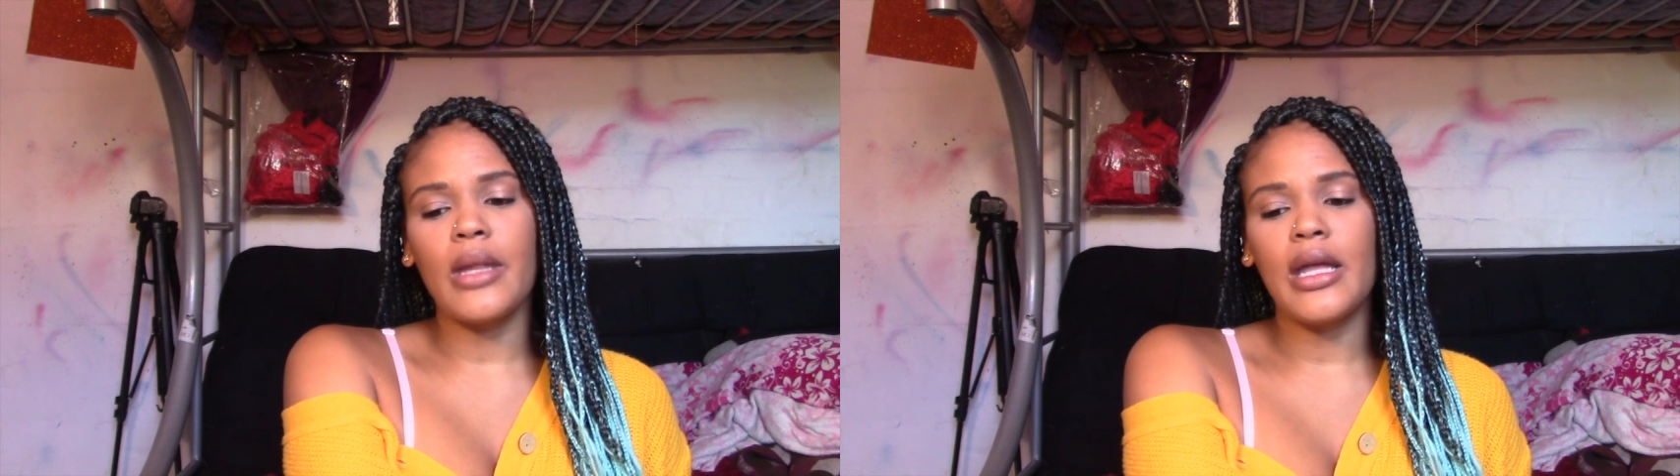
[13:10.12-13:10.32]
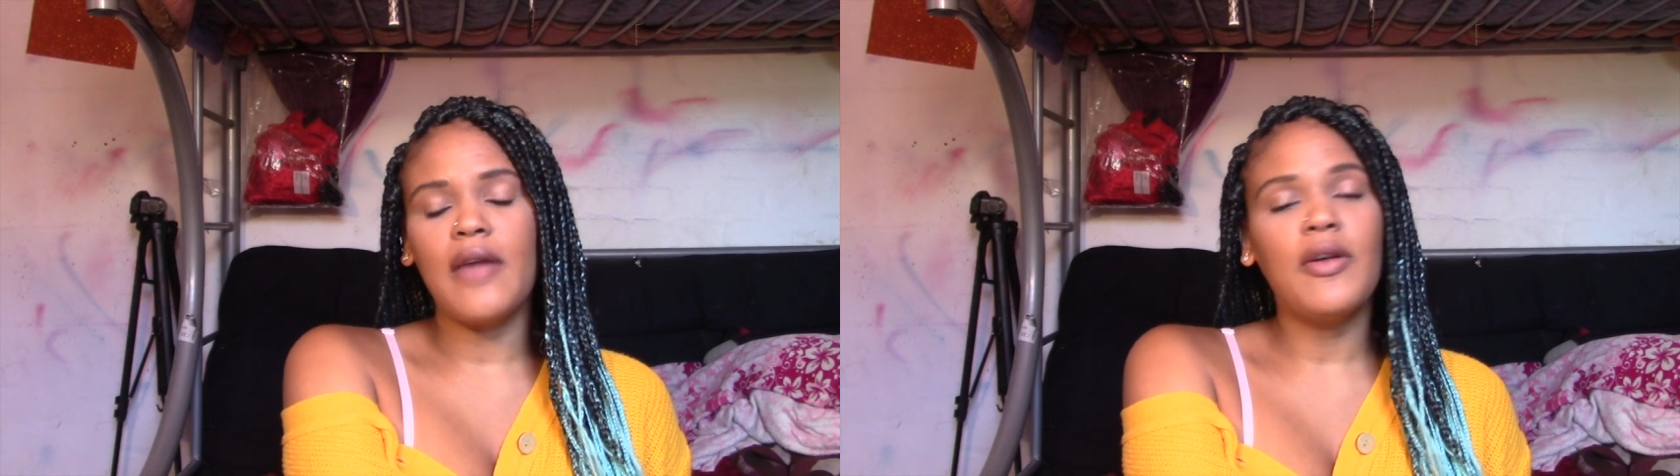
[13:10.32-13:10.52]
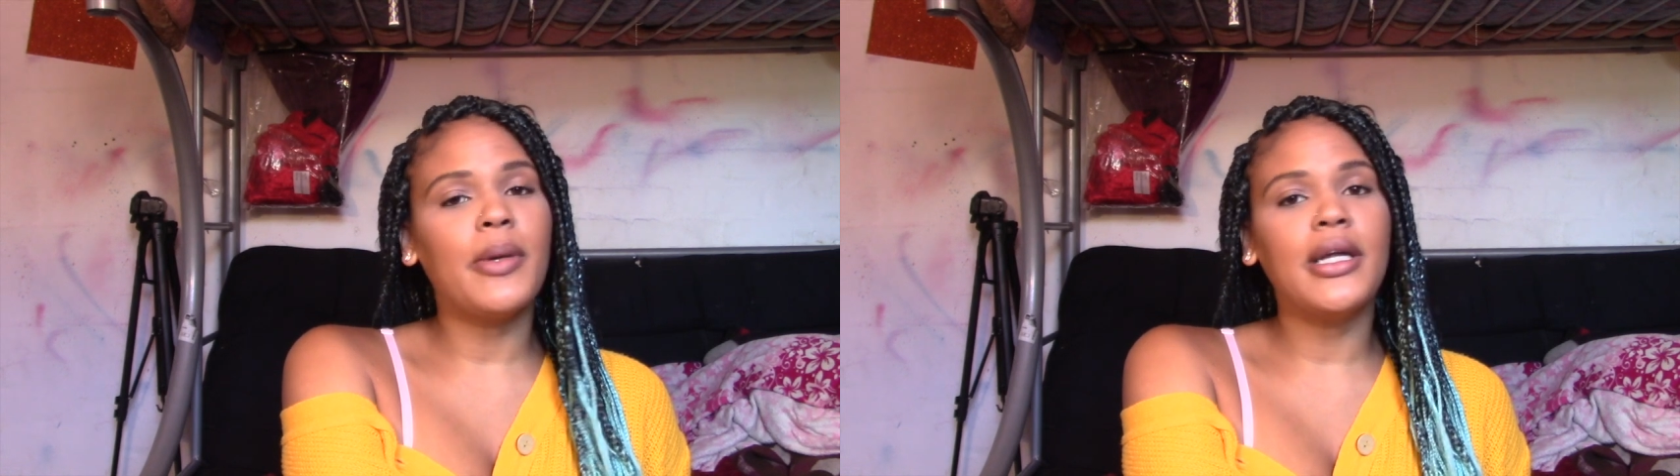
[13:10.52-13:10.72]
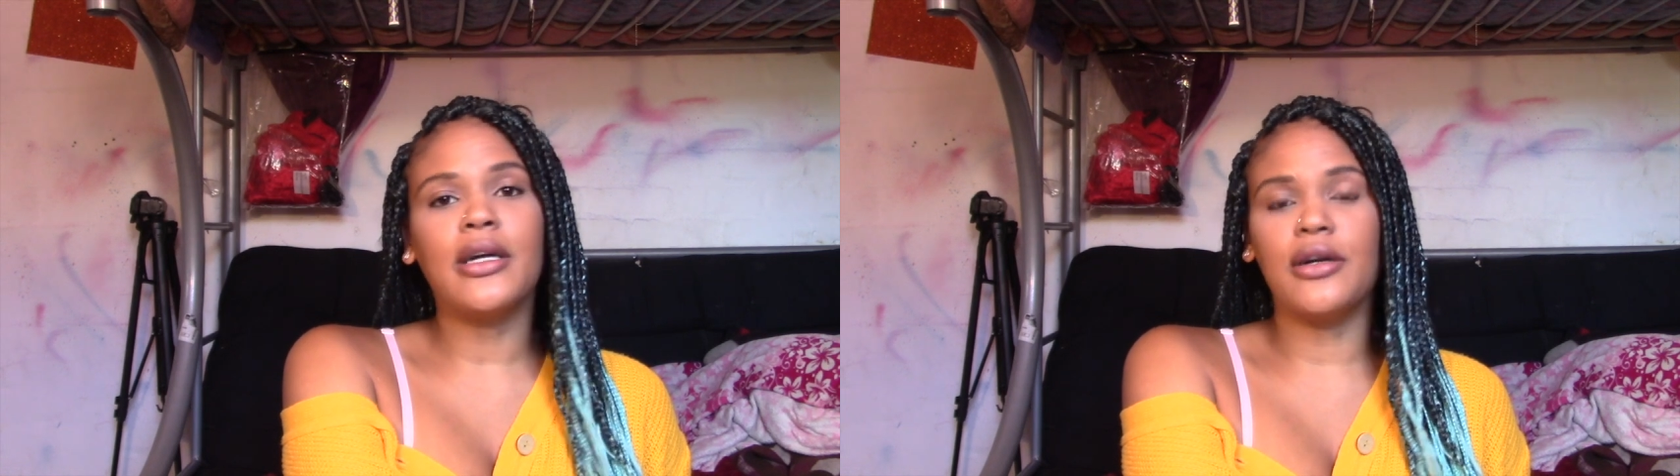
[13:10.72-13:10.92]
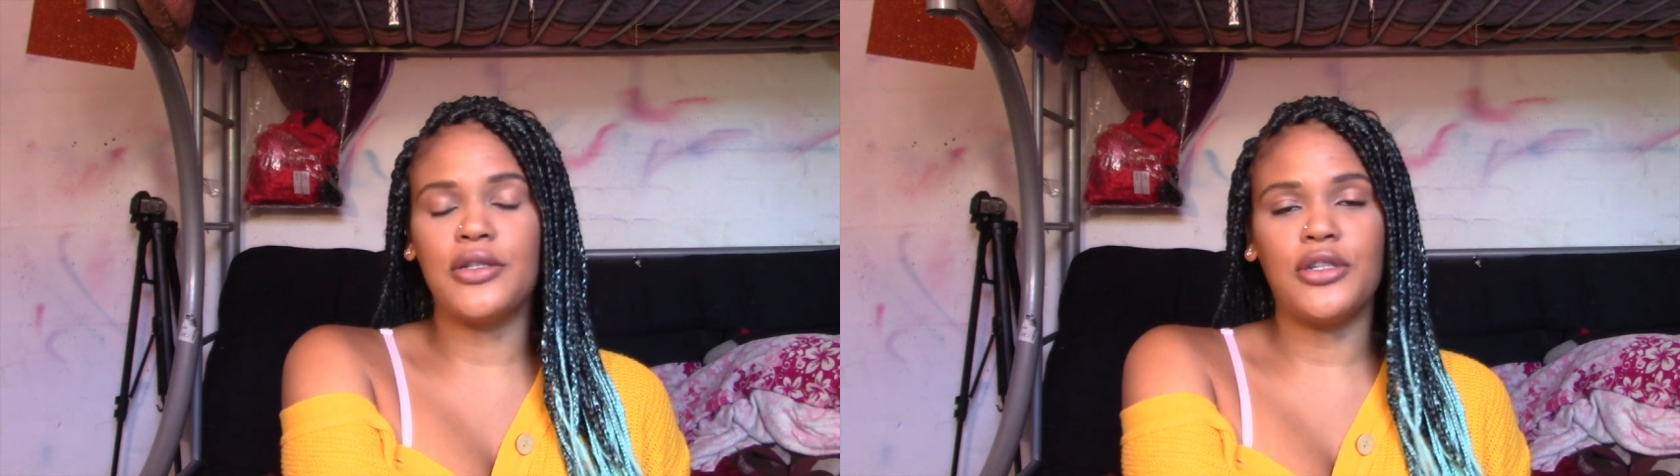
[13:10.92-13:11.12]
Everybody
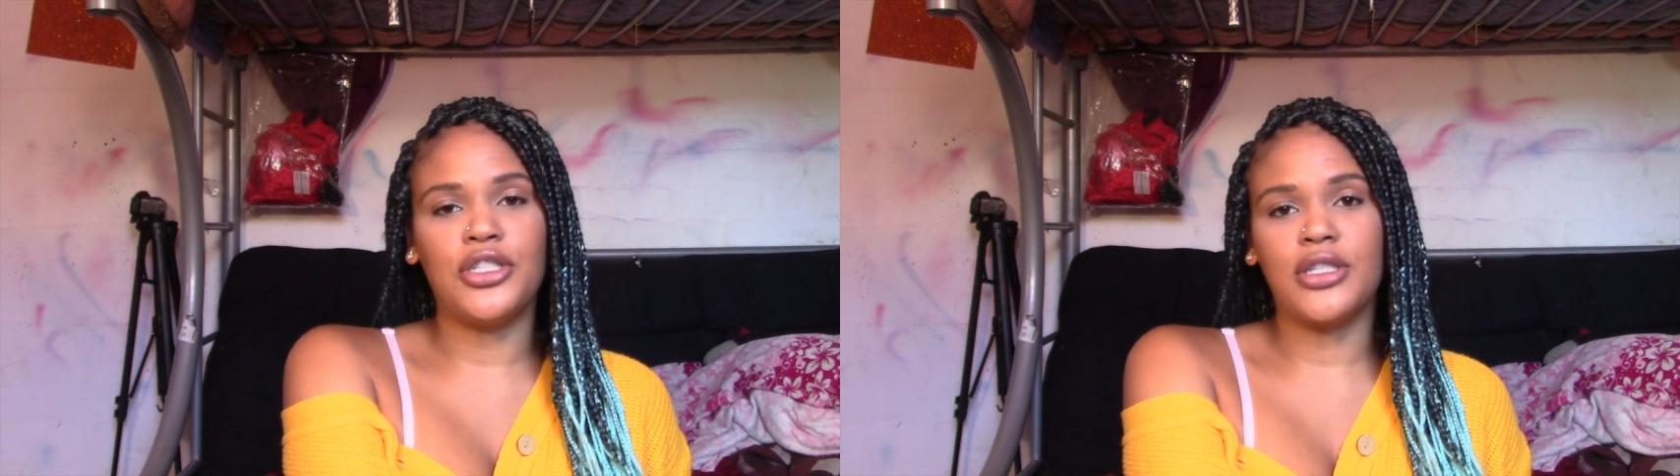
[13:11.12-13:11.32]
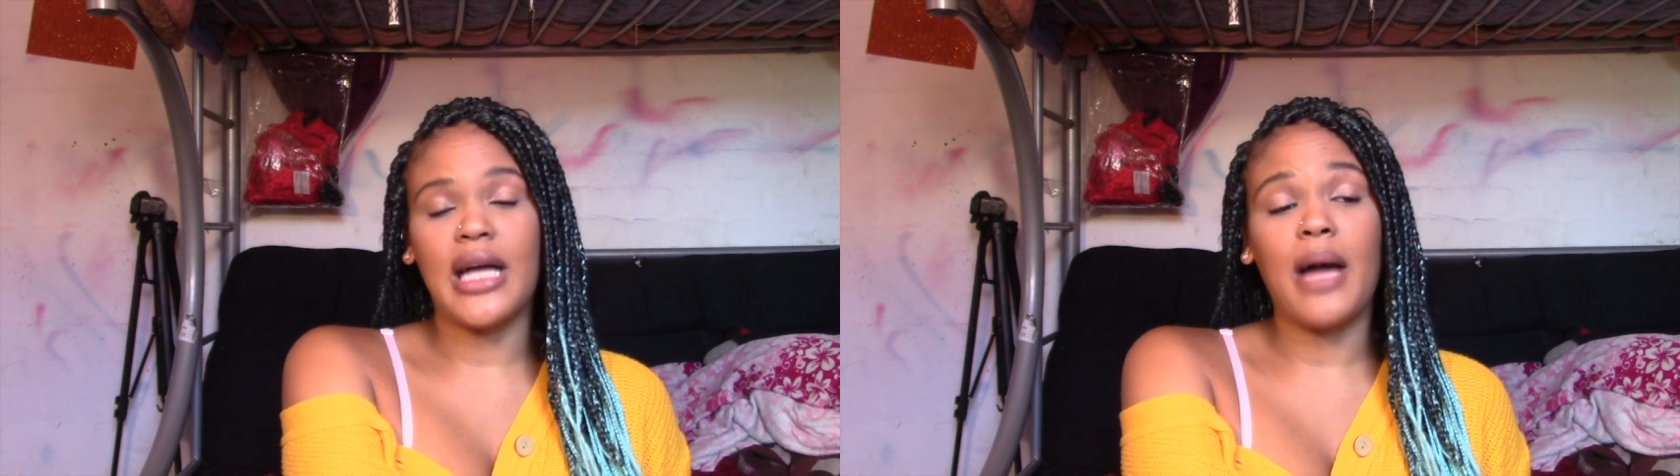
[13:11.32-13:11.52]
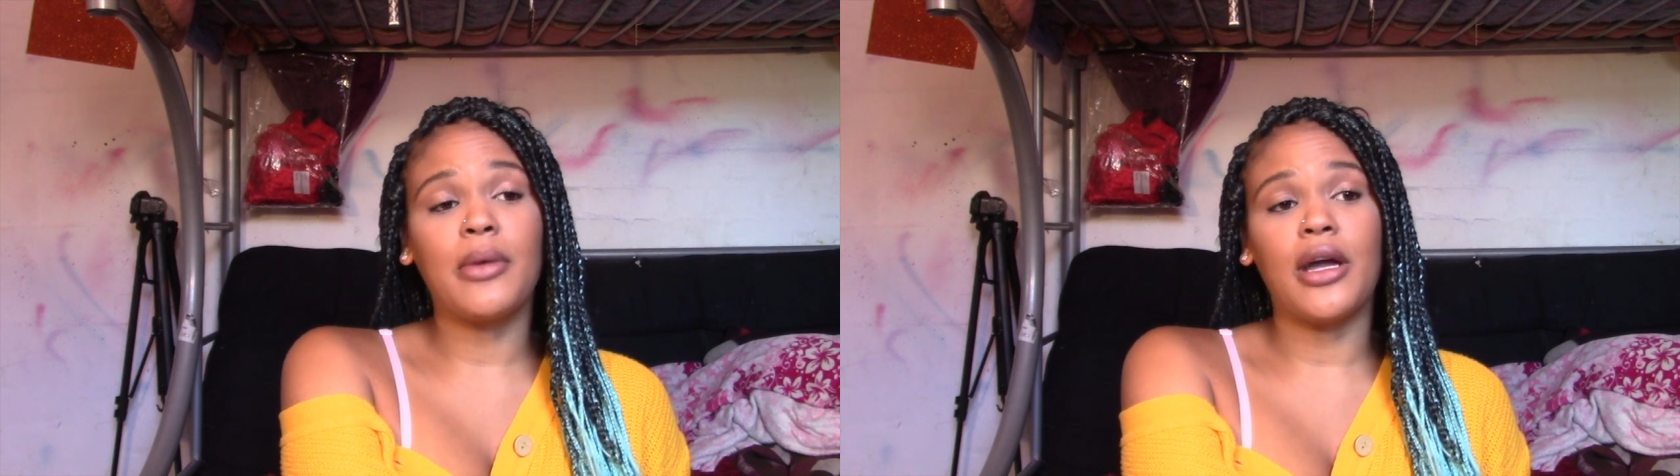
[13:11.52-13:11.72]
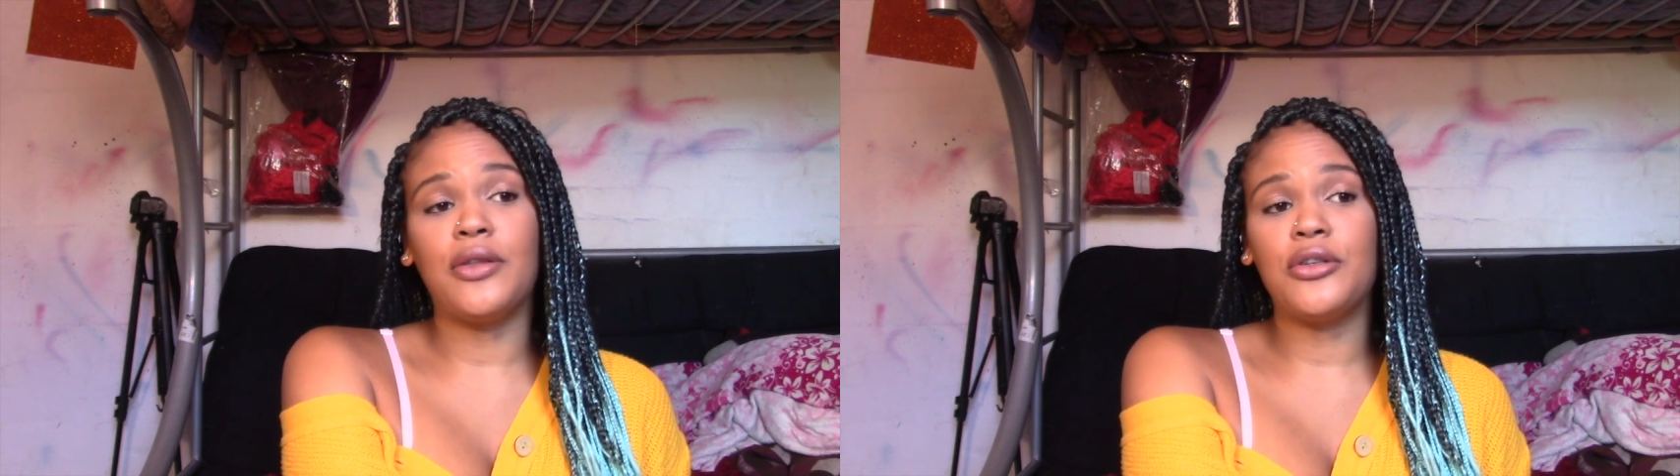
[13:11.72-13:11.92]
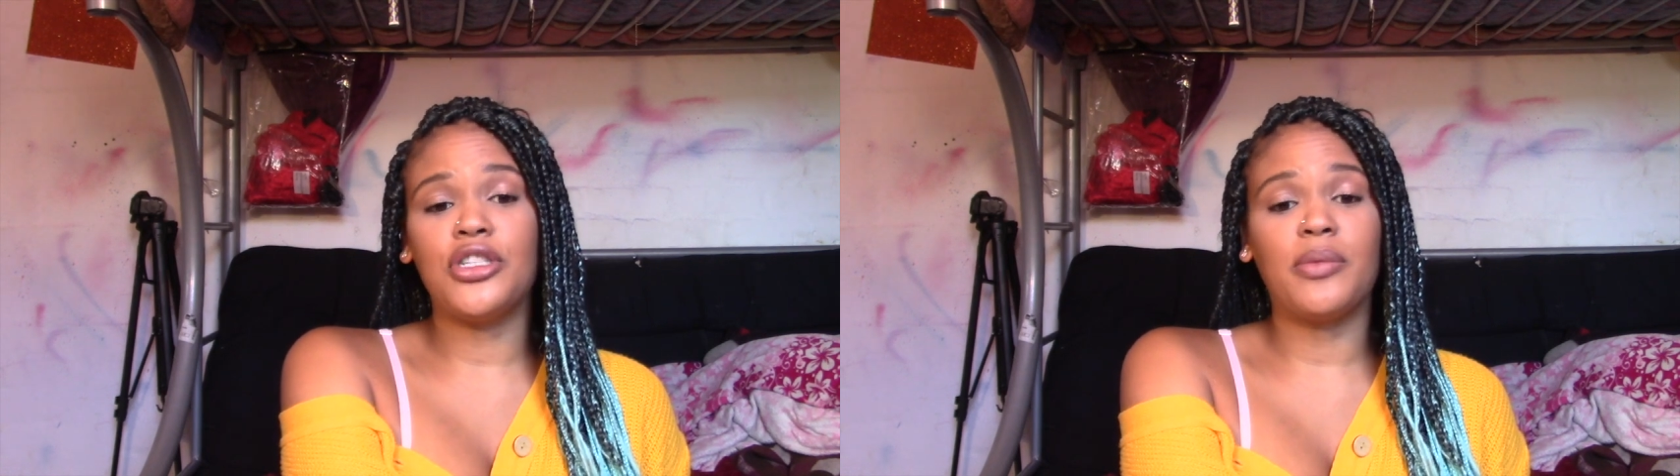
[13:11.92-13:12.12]
goes through shit. I'm going
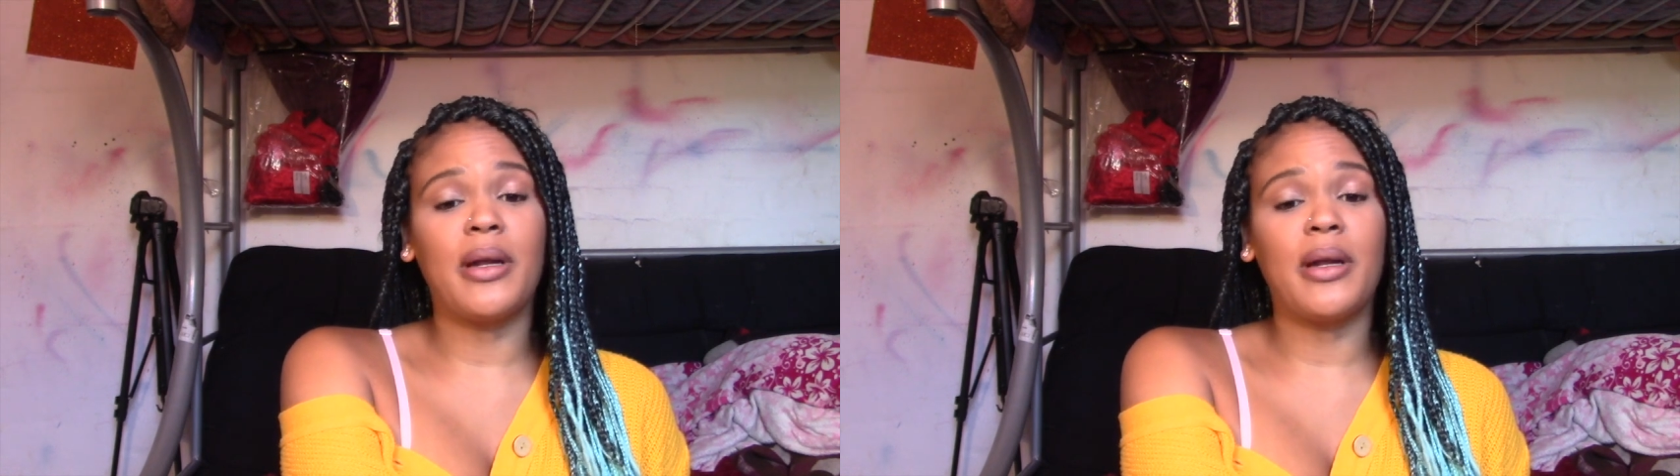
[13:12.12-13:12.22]
through shit,